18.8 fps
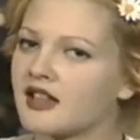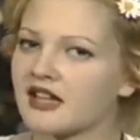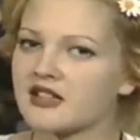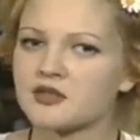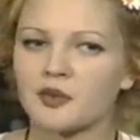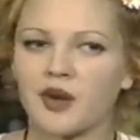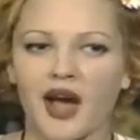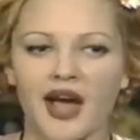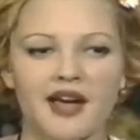
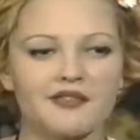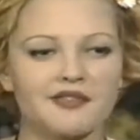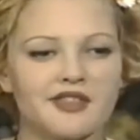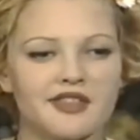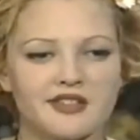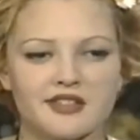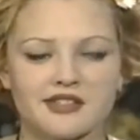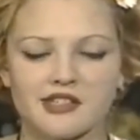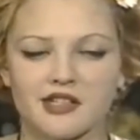That's what I
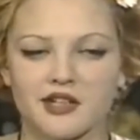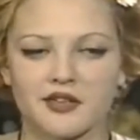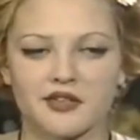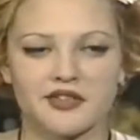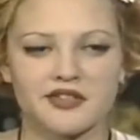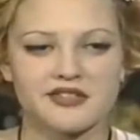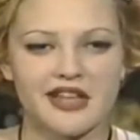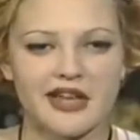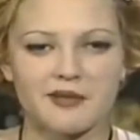have,
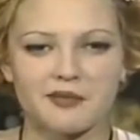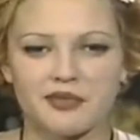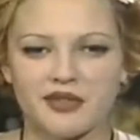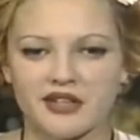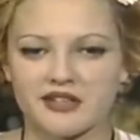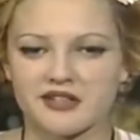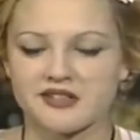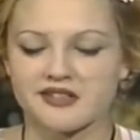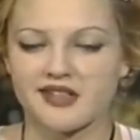the same
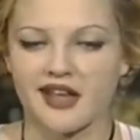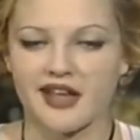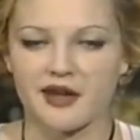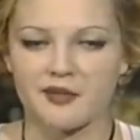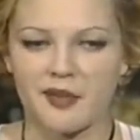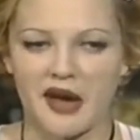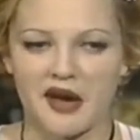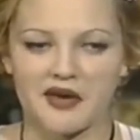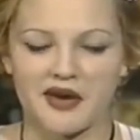thing to say
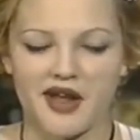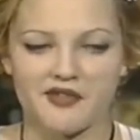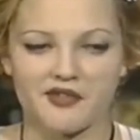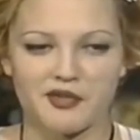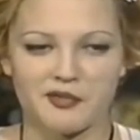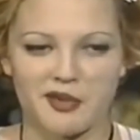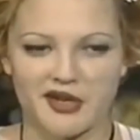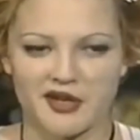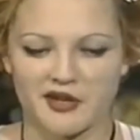about
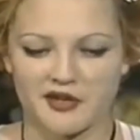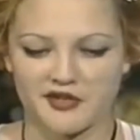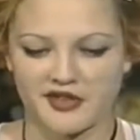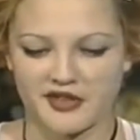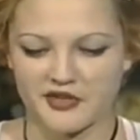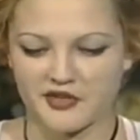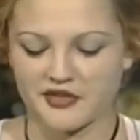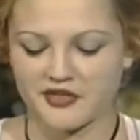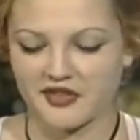everybody who's
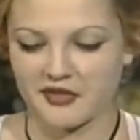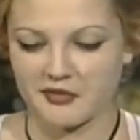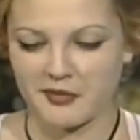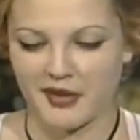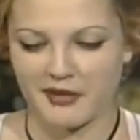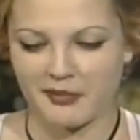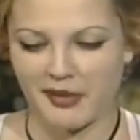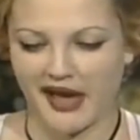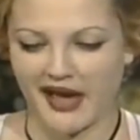interested in
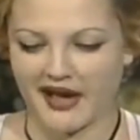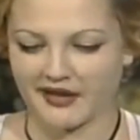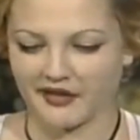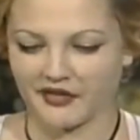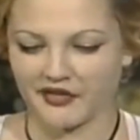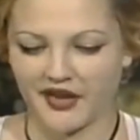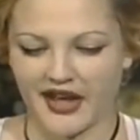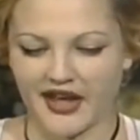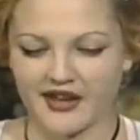my
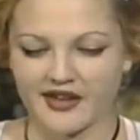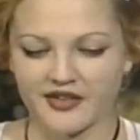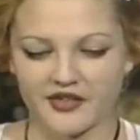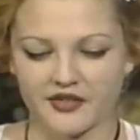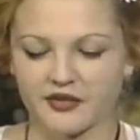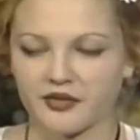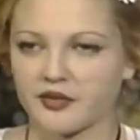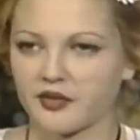past and